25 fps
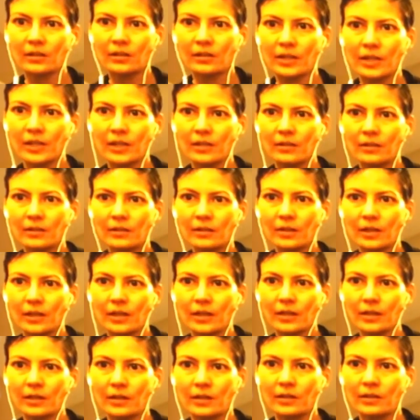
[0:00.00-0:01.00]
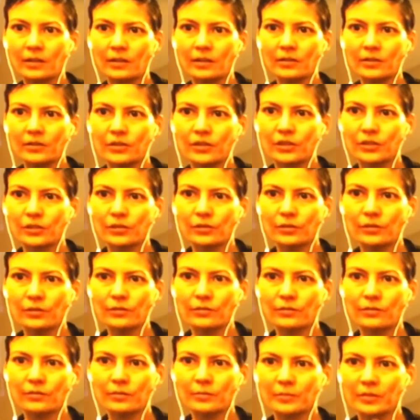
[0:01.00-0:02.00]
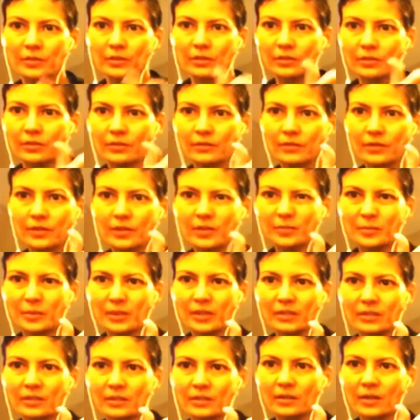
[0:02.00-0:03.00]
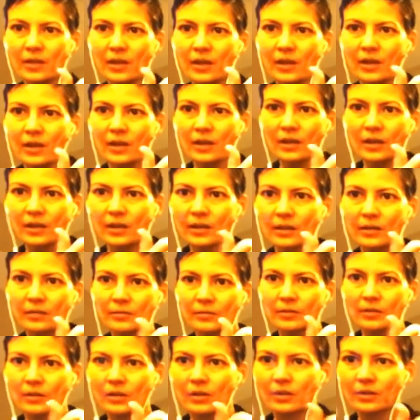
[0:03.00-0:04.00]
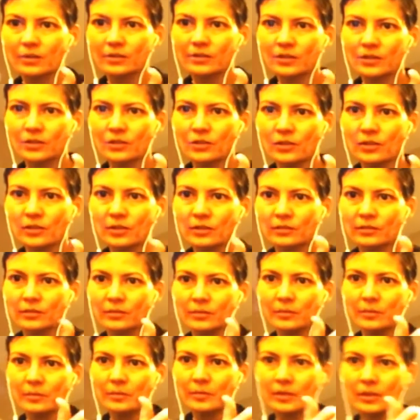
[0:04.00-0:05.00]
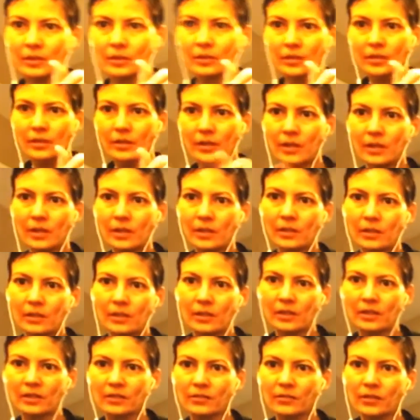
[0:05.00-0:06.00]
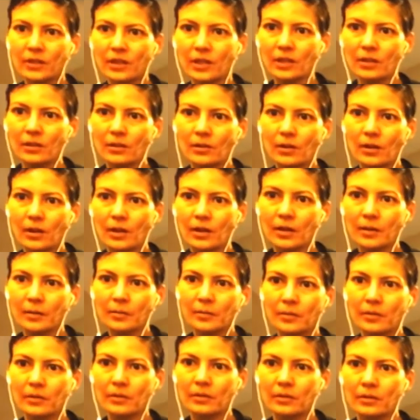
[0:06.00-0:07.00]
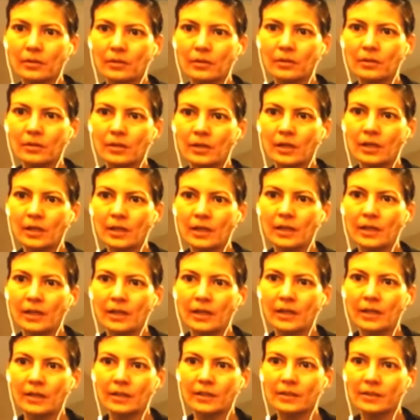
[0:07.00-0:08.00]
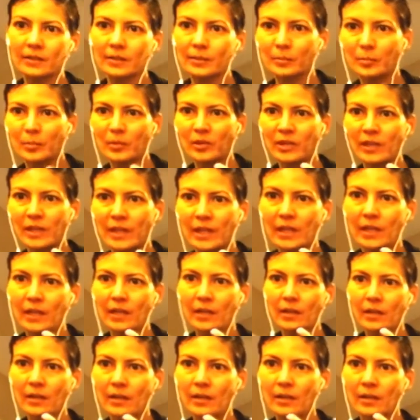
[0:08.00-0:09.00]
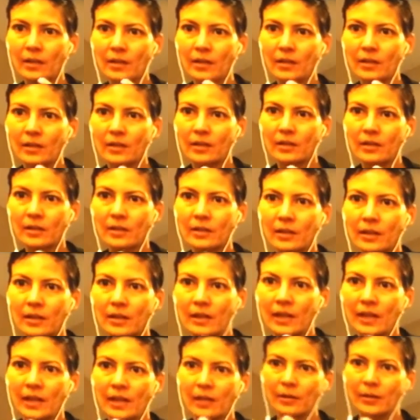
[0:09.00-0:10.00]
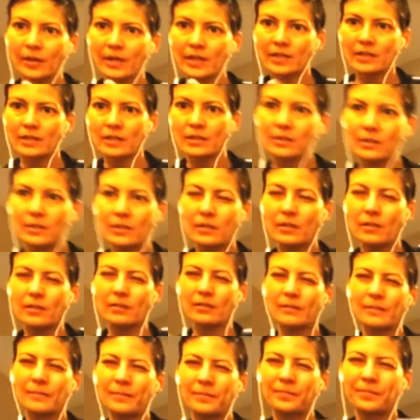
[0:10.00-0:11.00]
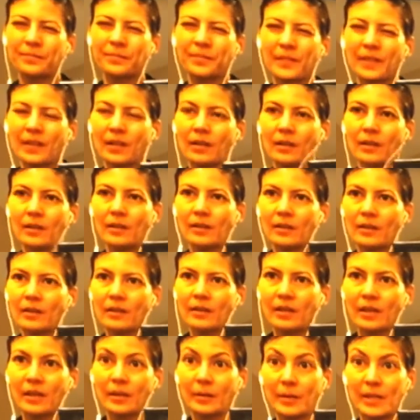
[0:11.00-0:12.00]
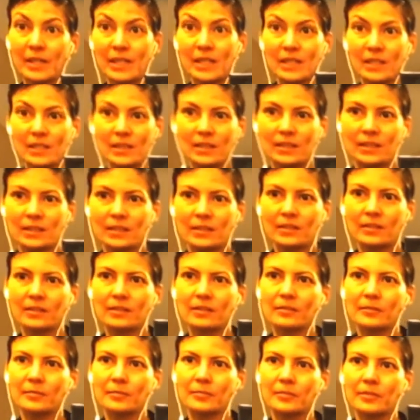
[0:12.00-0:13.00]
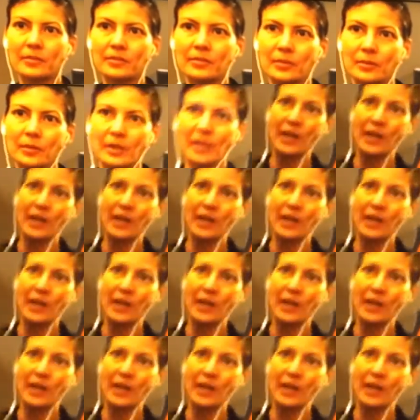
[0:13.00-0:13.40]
So easy. So I kept going with this type of method, and then I'm going to go right now, and now I'm going to show you the finished piece from this one. Okay? So I